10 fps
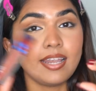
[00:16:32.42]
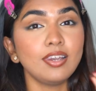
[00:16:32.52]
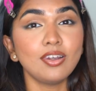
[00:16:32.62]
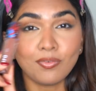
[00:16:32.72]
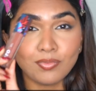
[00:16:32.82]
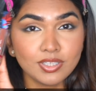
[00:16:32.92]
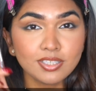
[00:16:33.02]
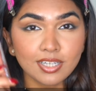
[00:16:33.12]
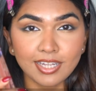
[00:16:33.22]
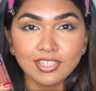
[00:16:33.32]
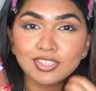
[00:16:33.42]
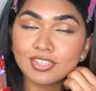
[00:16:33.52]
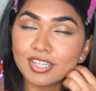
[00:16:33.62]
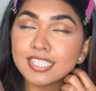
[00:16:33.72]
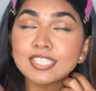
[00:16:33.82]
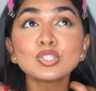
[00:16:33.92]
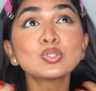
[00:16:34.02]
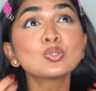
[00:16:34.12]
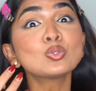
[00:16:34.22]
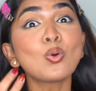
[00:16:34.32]
I love this collection range. It's
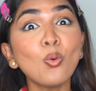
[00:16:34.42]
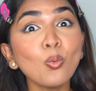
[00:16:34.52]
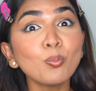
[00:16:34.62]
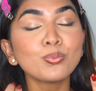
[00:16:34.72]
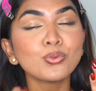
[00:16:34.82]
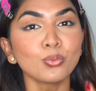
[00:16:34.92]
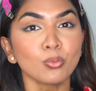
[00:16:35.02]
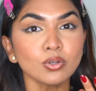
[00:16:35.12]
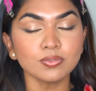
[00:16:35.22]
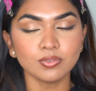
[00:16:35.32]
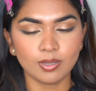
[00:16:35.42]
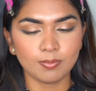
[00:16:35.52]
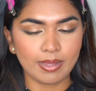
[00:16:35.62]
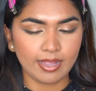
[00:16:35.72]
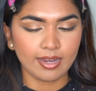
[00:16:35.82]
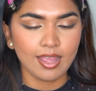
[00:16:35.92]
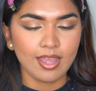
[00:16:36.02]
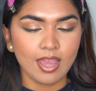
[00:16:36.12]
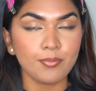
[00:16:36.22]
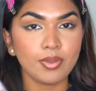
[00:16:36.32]
so beautiful, man.
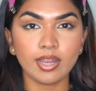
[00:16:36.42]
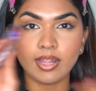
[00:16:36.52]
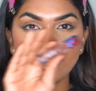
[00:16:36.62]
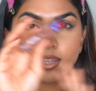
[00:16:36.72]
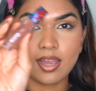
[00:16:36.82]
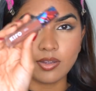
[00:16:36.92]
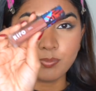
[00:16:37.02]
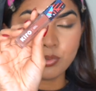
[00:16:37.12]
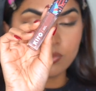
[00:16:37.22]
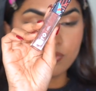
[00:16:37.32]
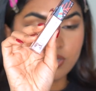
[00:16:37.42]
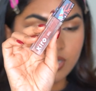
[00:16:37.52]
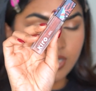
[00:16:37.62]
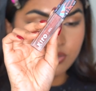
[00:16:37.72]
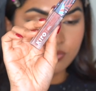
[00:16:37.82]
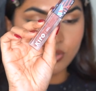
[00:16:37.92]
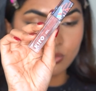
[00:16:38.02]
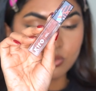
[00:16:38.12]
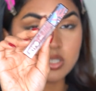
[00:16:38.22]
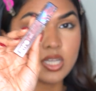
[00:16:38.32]
I mean, the entire beautiful range of
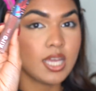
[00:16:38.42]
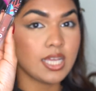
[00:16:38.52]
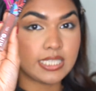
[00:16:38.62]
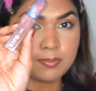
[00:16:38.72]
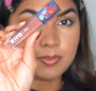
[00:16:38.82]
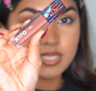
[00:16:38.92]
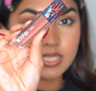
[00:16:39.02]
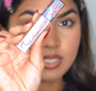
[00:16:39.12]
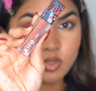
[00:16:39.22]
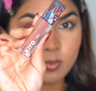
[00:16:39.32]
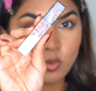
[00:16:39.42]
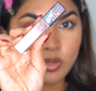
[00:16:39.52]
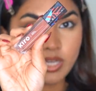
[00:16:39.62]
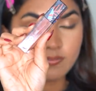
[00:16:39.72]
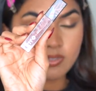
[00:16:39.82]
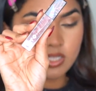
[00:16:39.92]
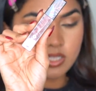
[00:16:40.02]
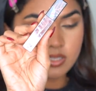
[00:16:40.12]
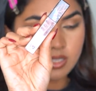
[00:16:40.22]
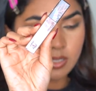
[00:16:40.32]
nudes is amazing. So I'm going in with
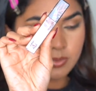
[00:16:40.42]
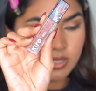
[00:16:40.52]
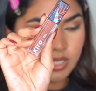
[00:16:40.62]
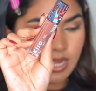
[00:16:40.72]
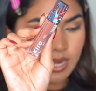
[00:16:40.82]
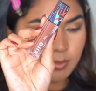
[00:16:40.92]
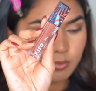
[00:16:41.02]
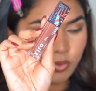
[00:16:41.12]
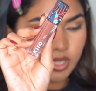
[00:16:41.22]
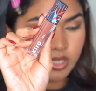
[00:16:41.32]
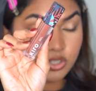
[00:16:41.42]
this lipstick and I'm going in the